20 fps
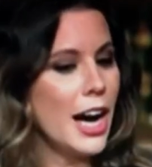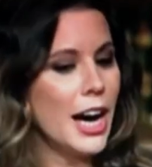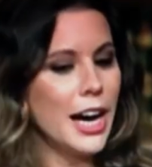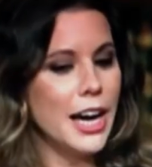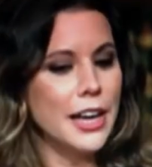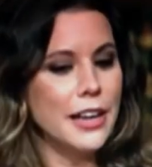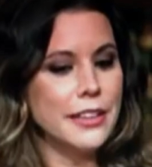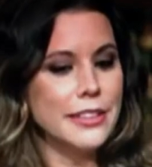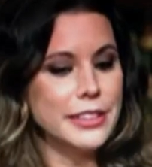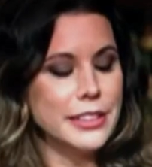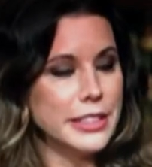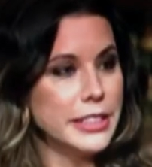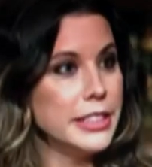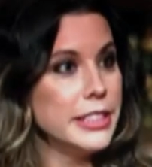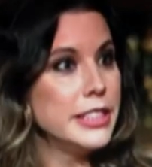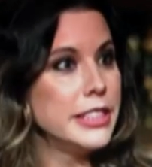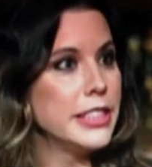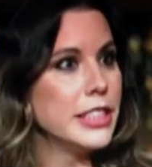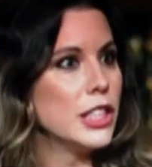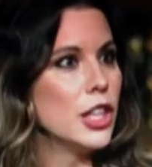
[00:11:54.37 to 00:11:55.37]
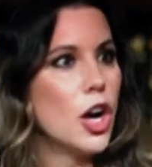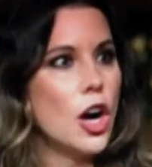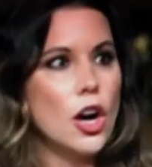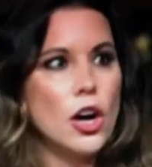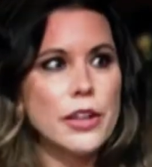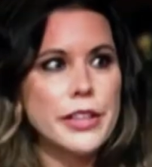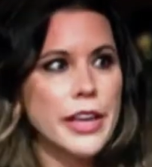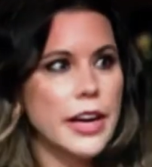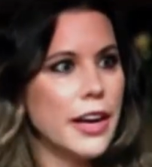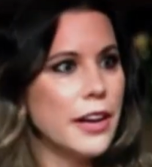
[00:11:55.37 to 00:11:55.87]
uh, the CDC and
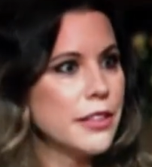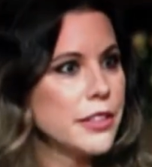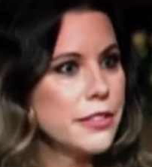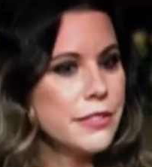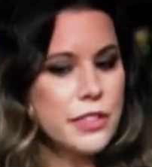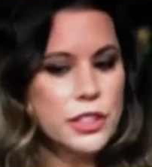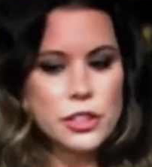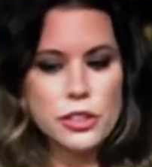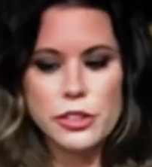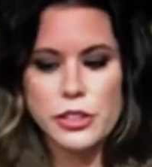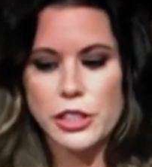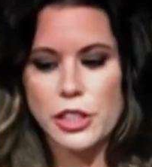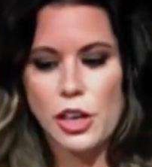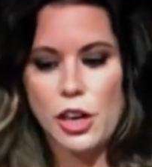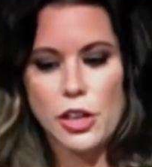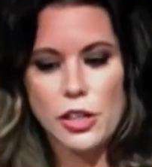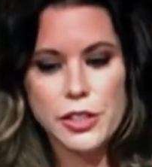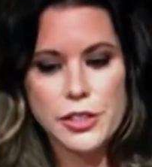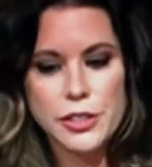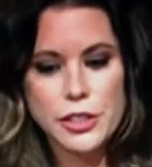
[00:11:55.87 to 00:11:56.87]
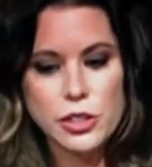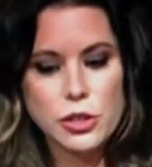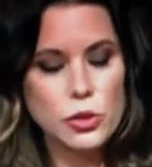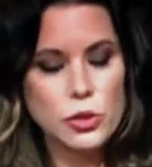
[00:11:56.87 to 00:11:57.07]
all the health officials and all